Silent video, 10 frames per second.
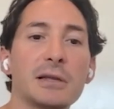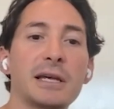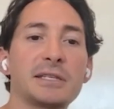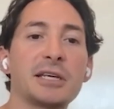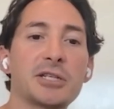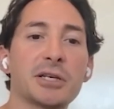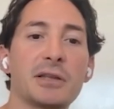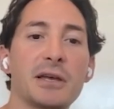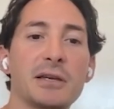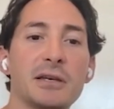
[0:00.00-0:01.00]
Like
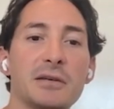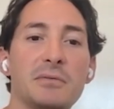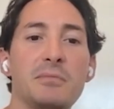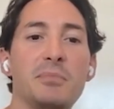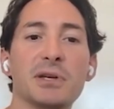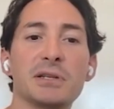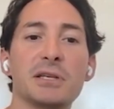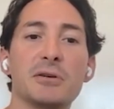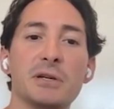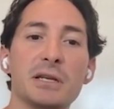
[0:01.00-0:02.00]
essentially they could build a
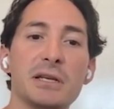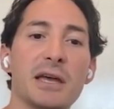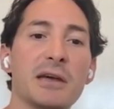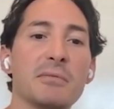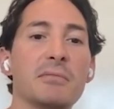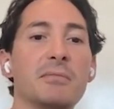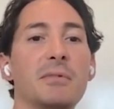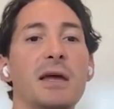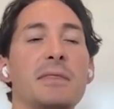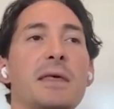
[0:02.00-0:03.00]
Unity game
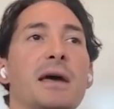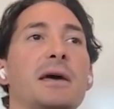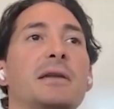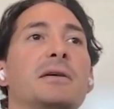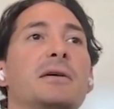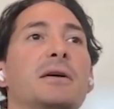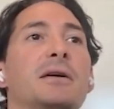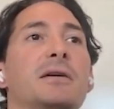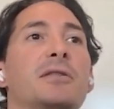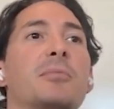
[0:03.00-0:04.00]
and then
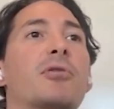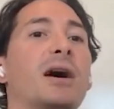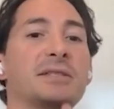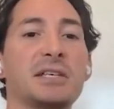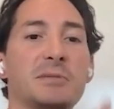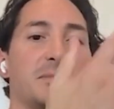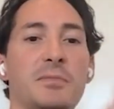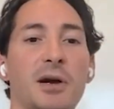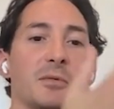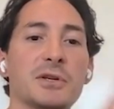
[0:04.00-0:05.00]
the process
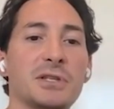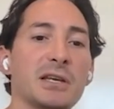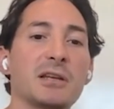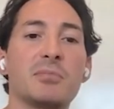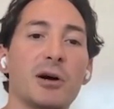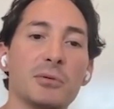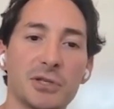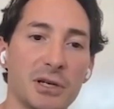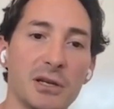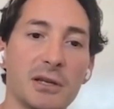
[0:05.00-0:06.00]
by which they can
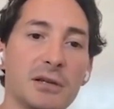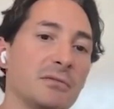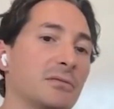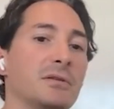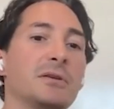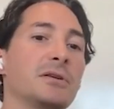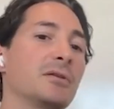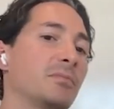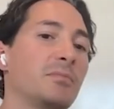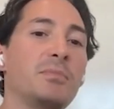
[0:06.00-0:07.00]
publish it and
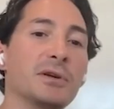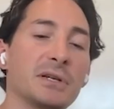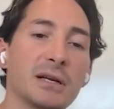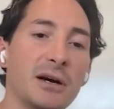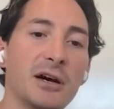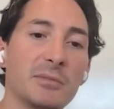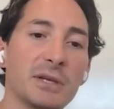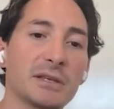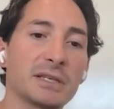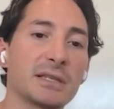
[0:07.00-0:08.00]
build an economy
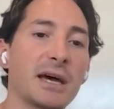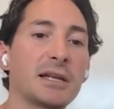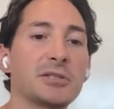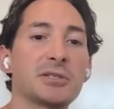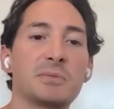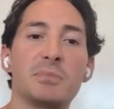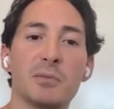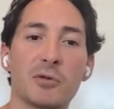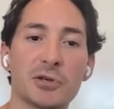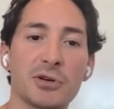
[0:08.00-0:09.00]
and things like that. It's just a
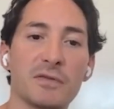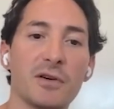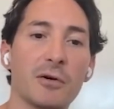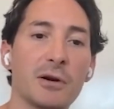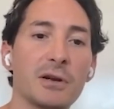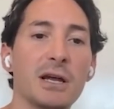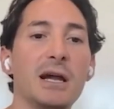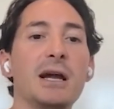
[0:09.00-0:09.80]
bit more straightforward.